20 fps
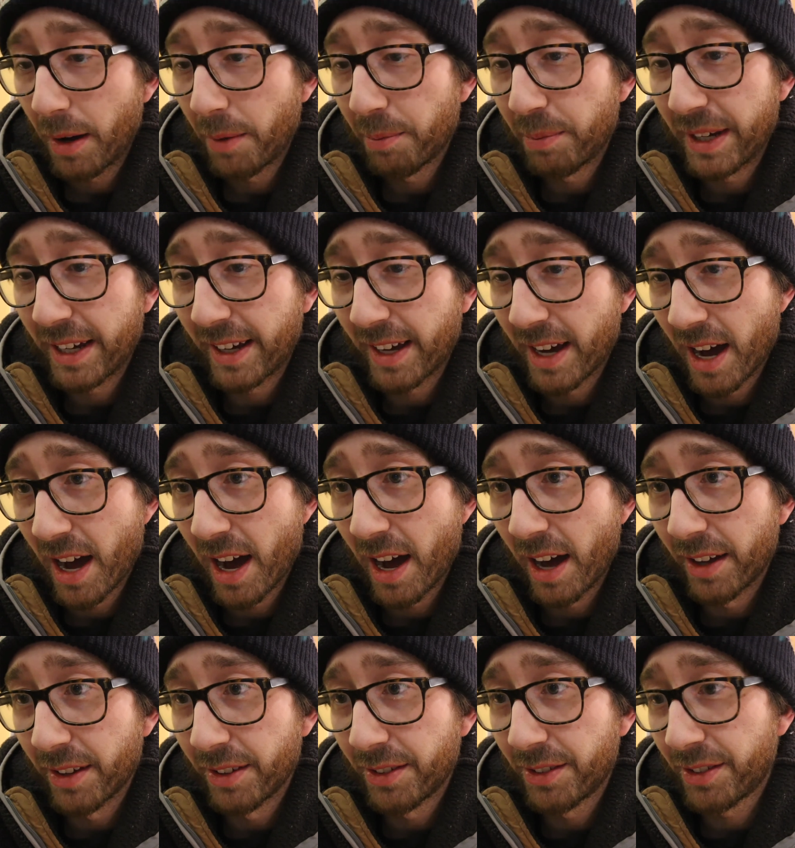
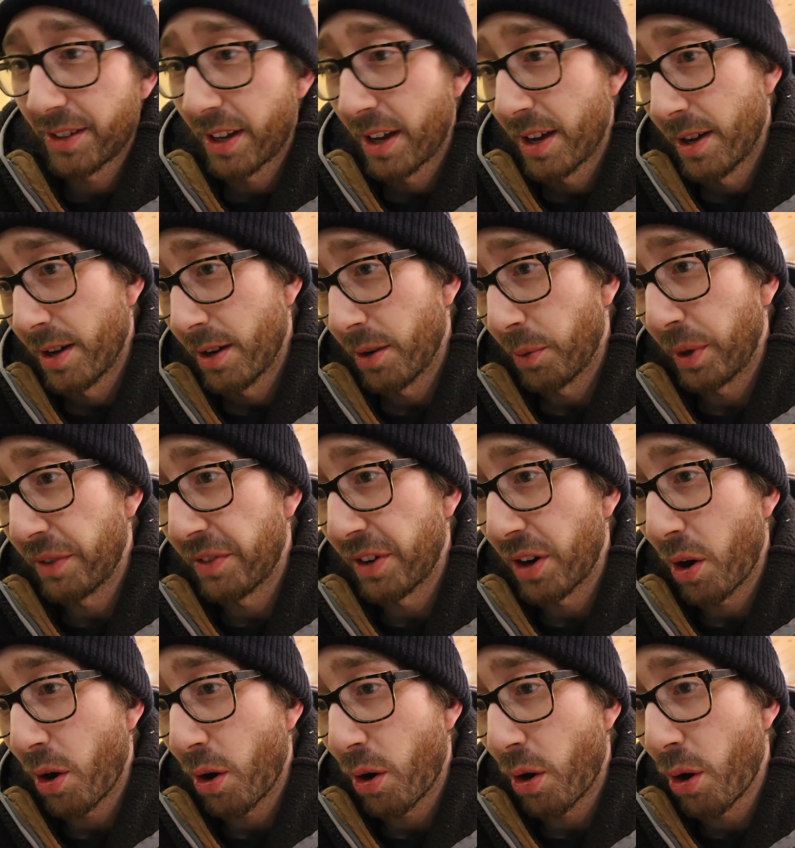because we
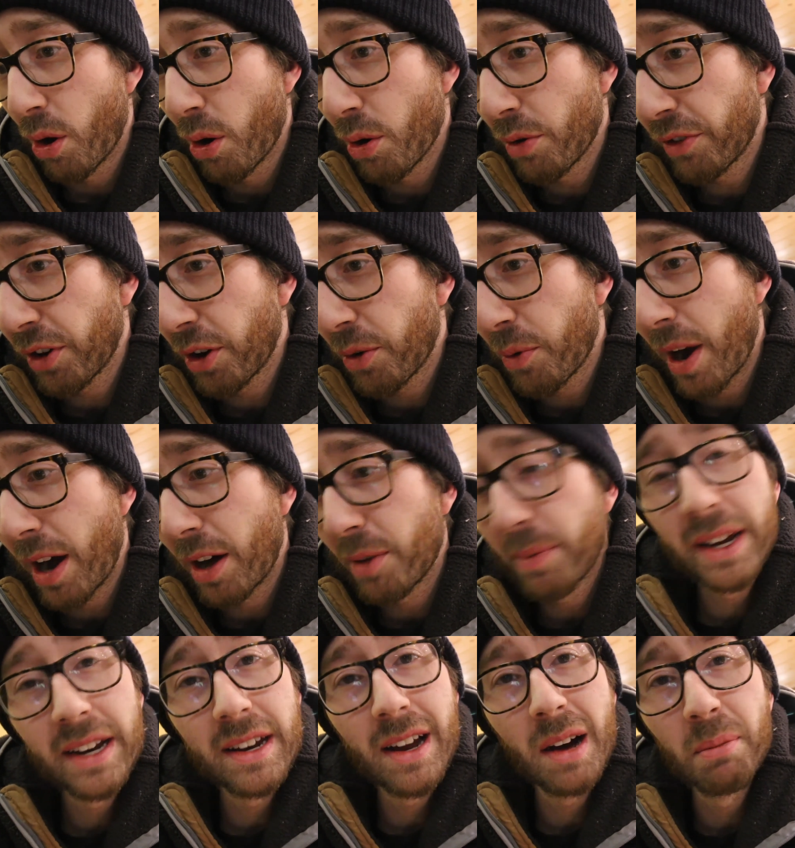have an
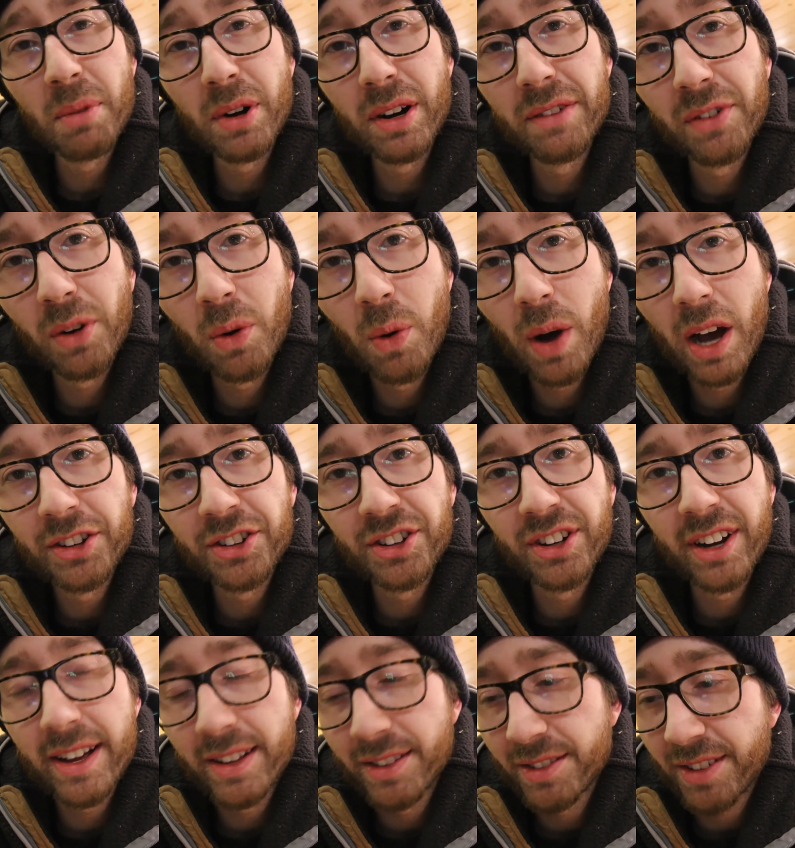overwhelming number of
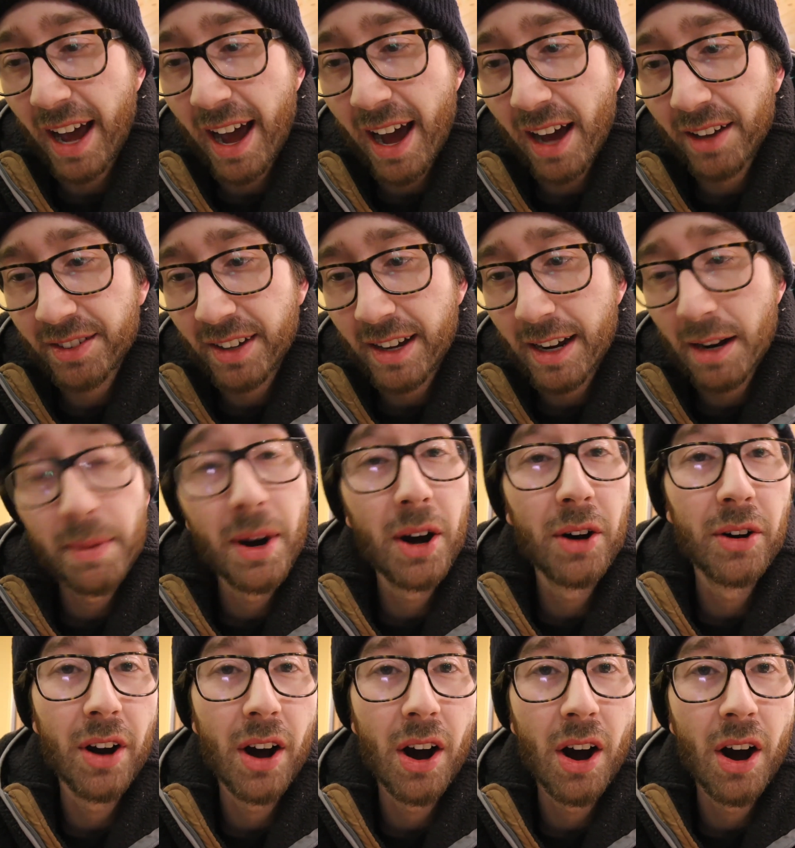questions asking
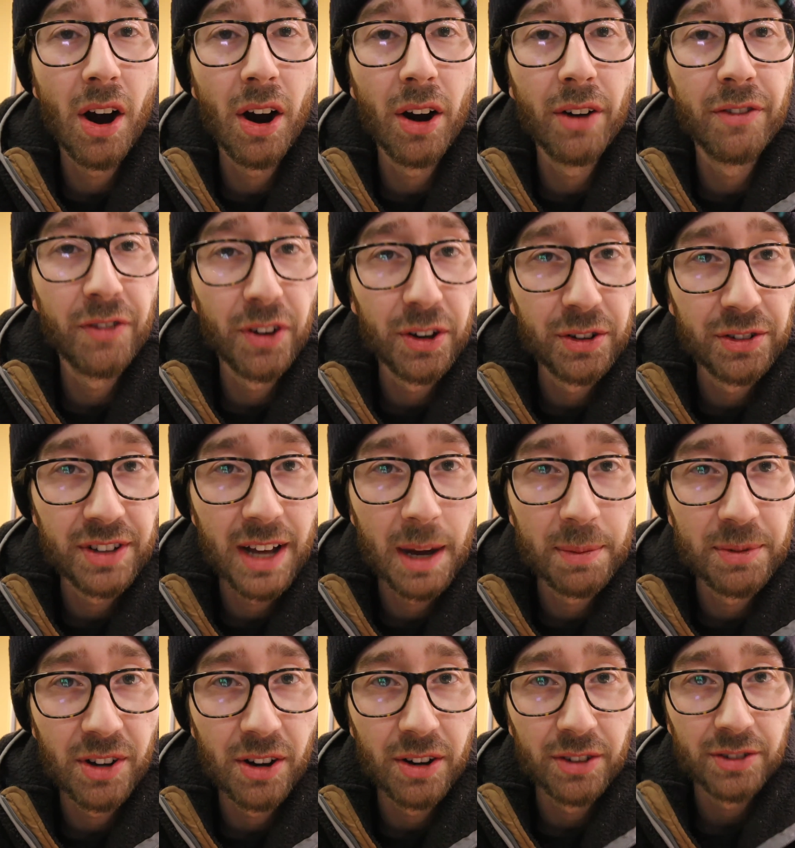about our first
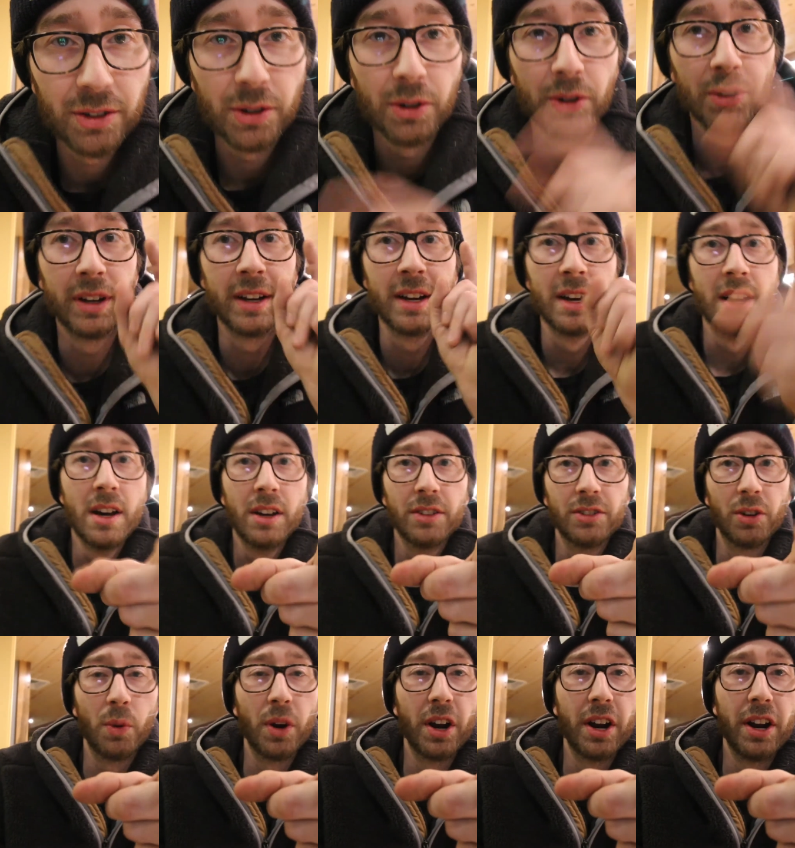steps on a Skoolie.
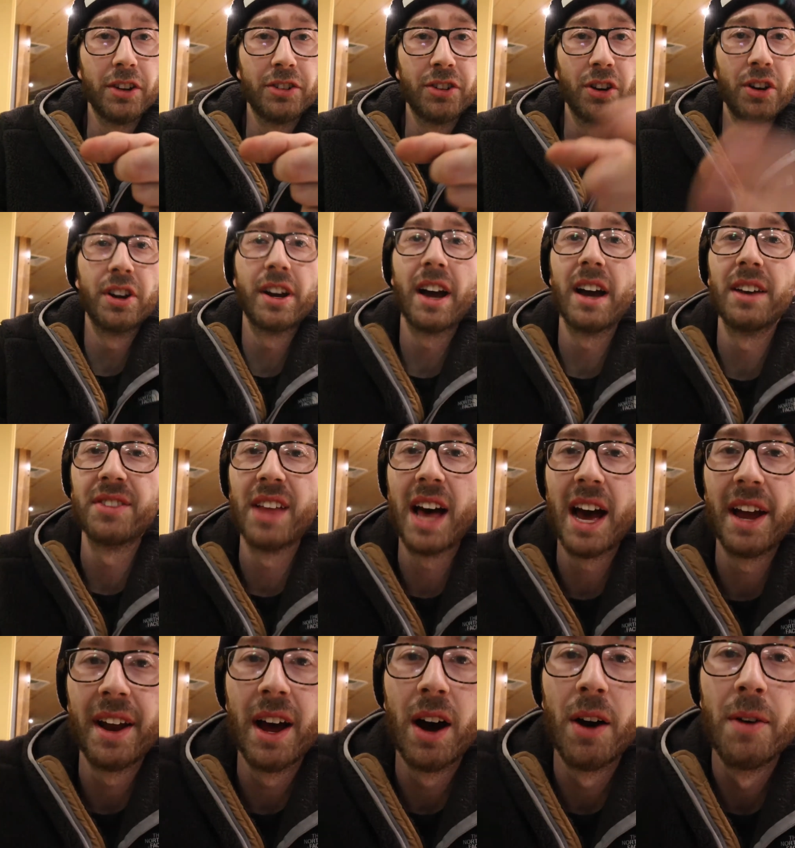So we're gonna show you guys
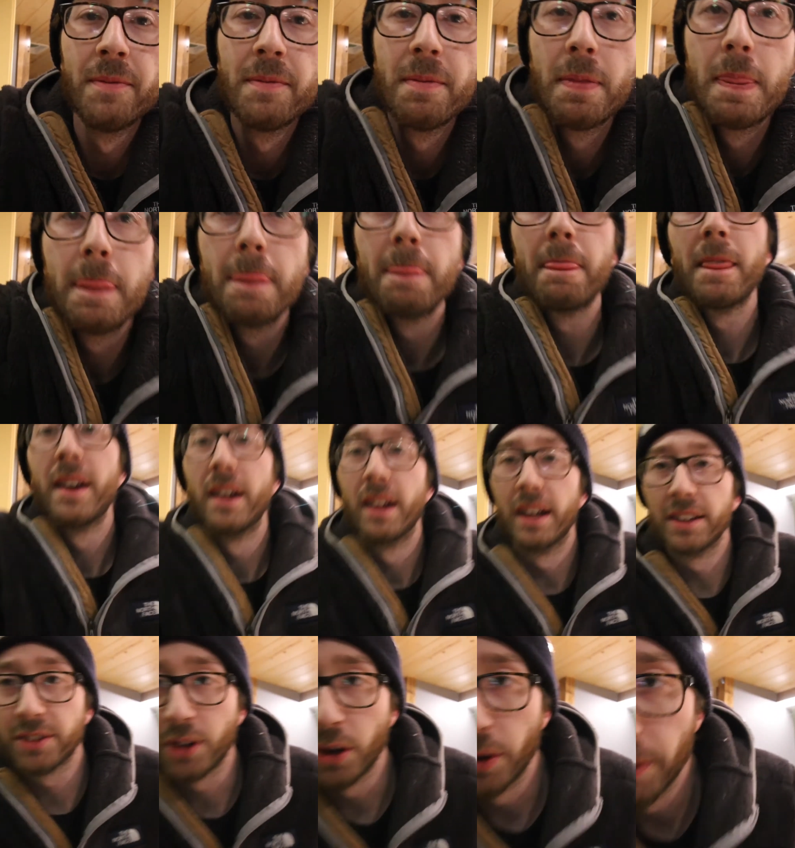that now.
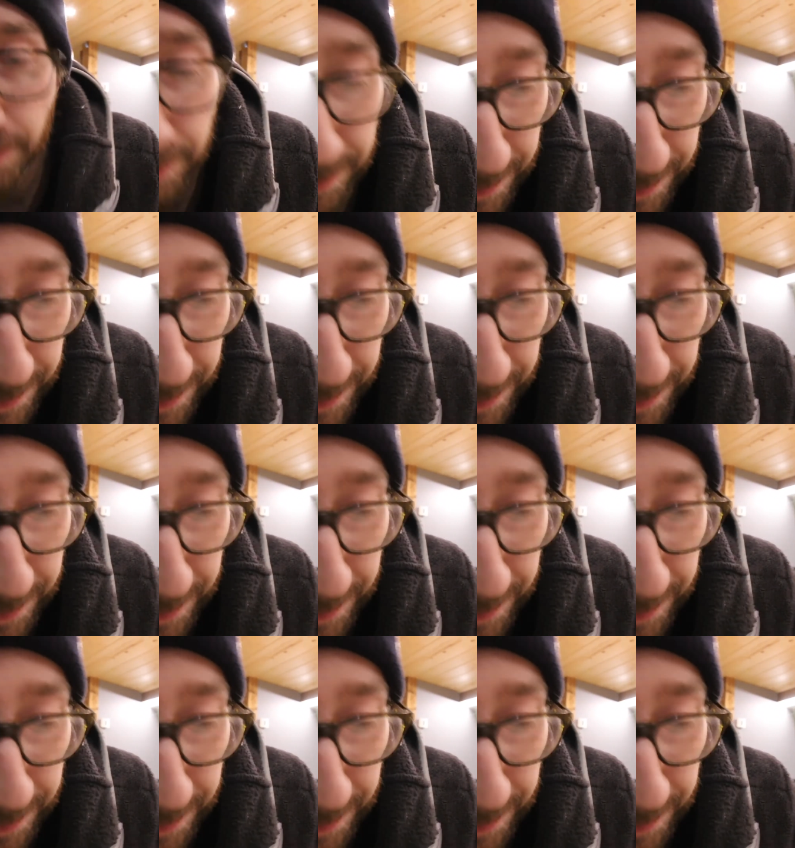Let's go.